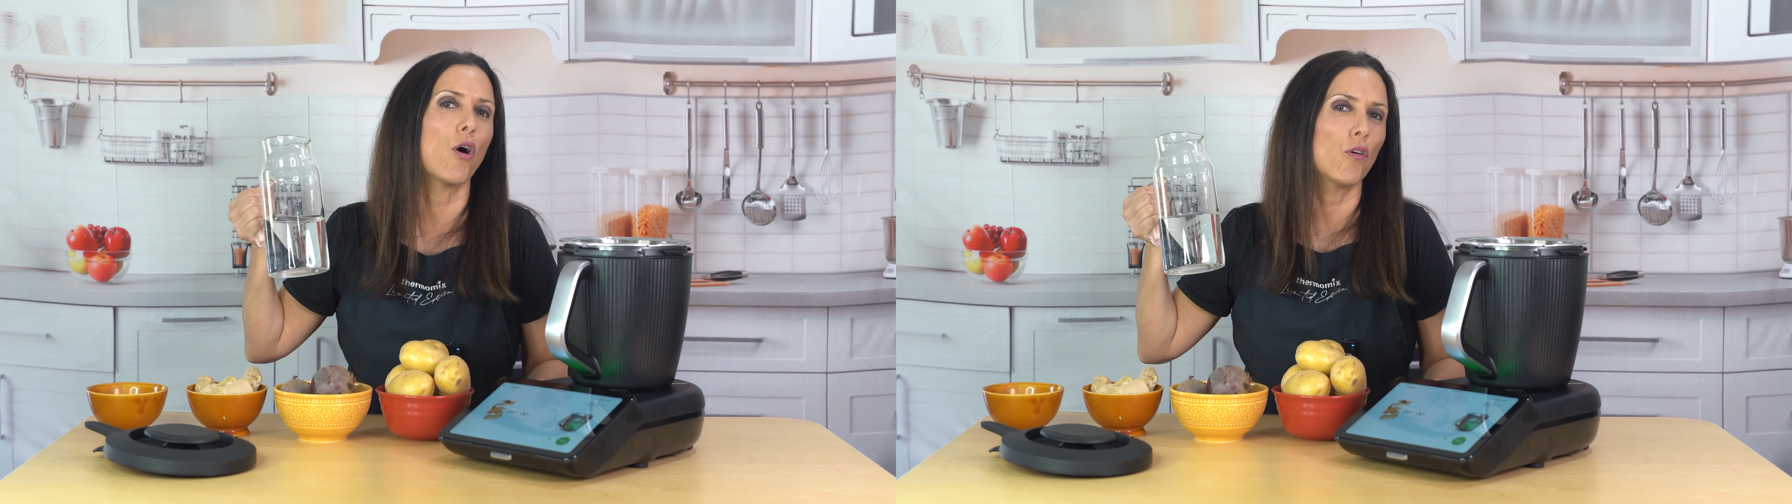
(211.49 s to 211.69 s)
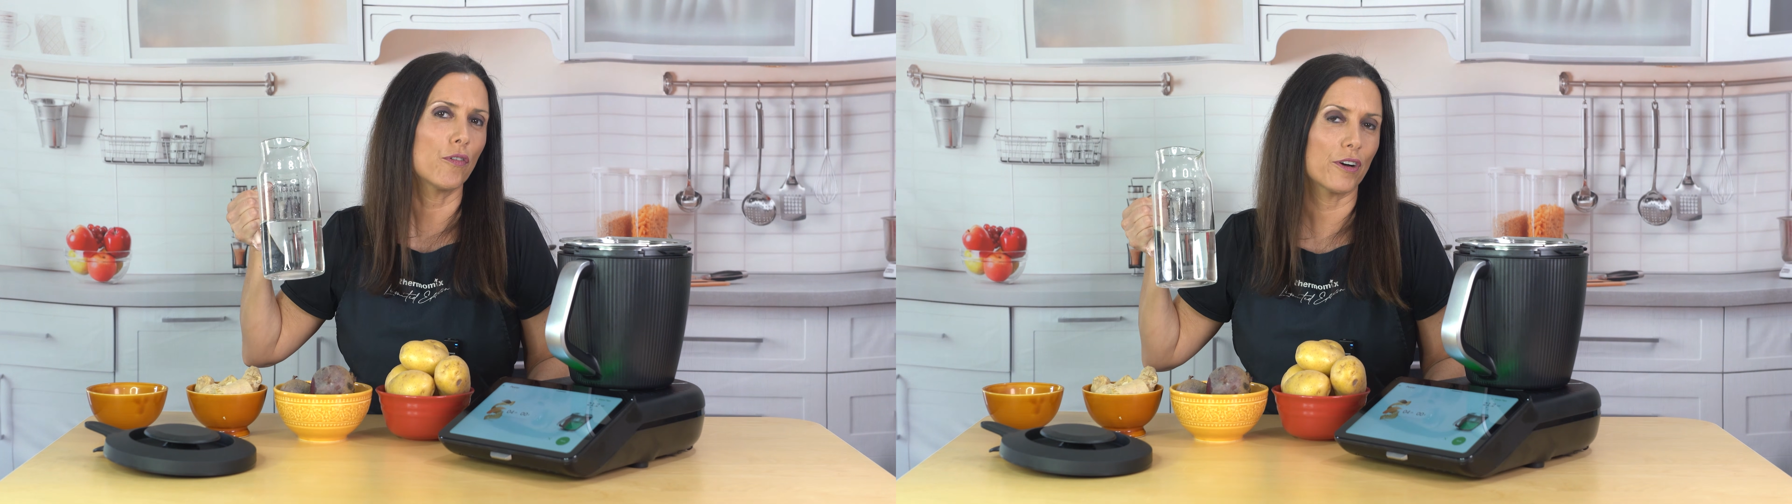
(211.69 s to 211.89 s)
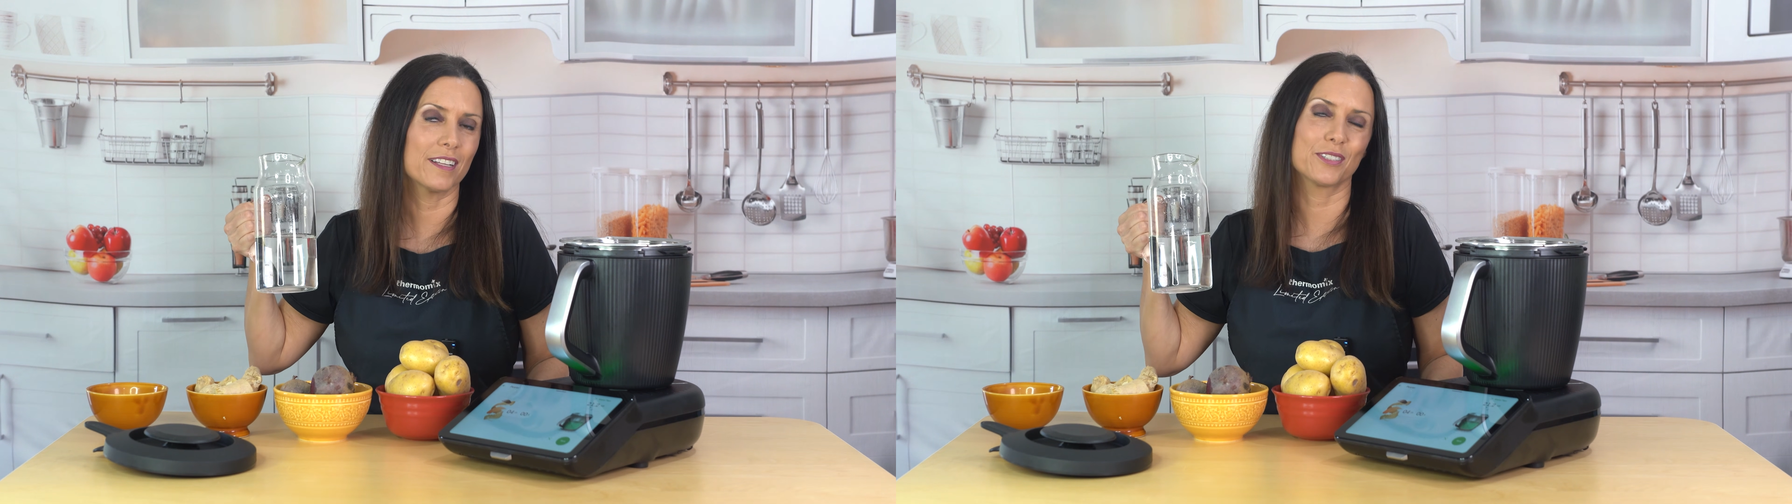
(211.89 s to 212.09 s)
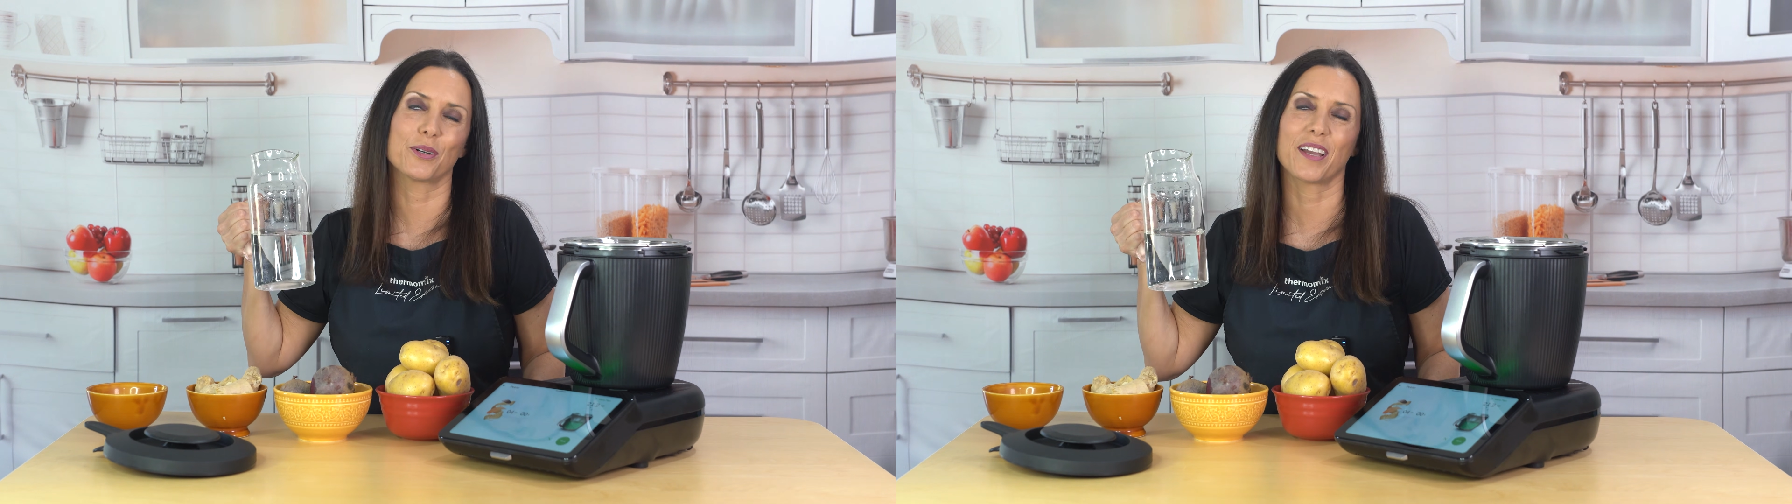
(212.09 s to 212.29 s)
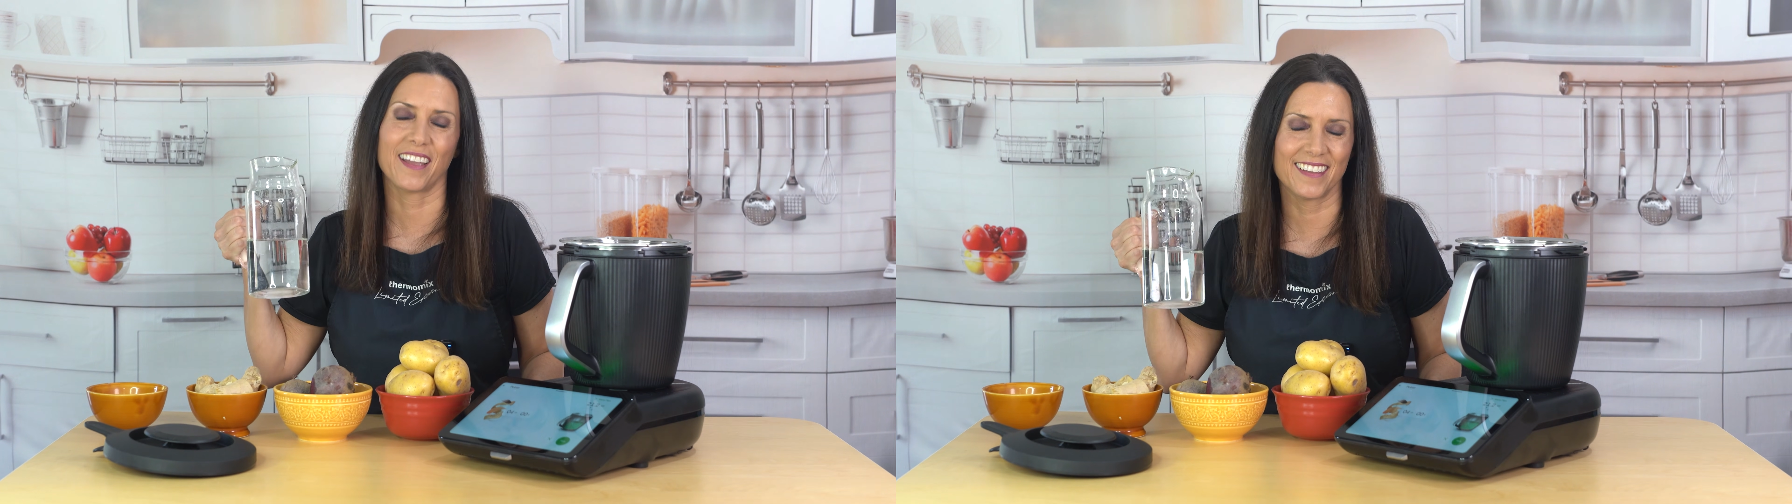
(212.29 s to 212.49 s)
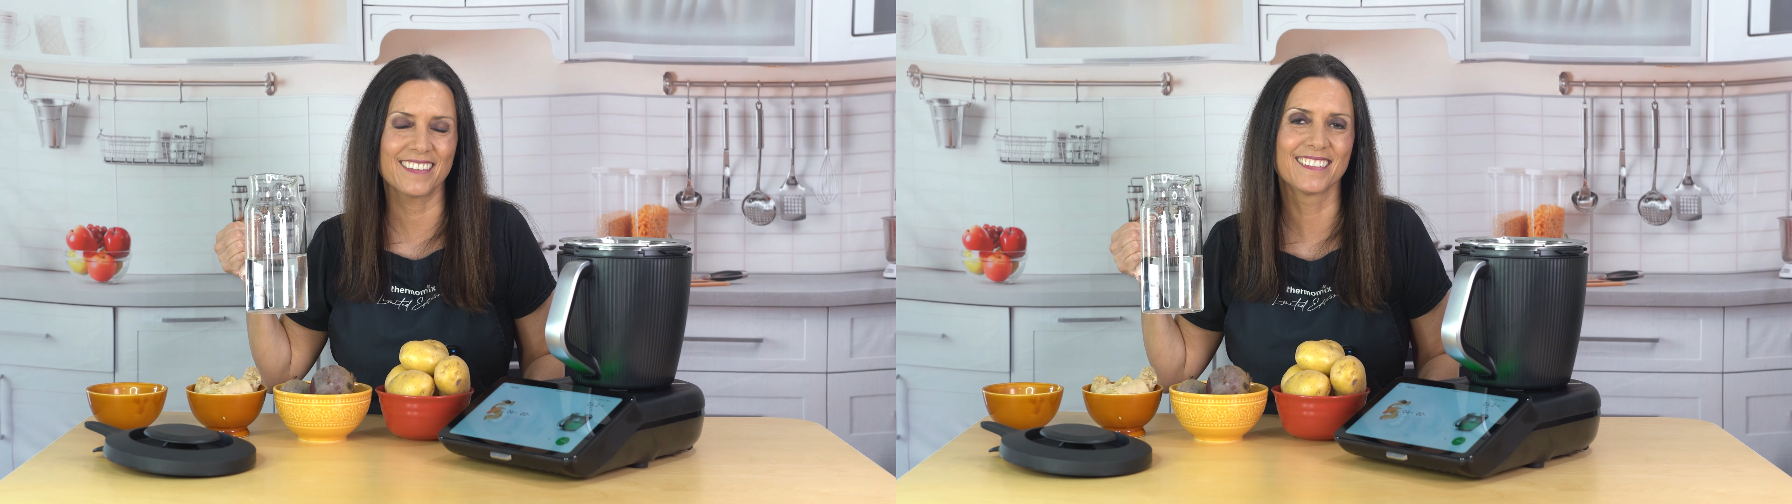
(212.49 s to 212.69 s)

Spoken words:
over, it's okay.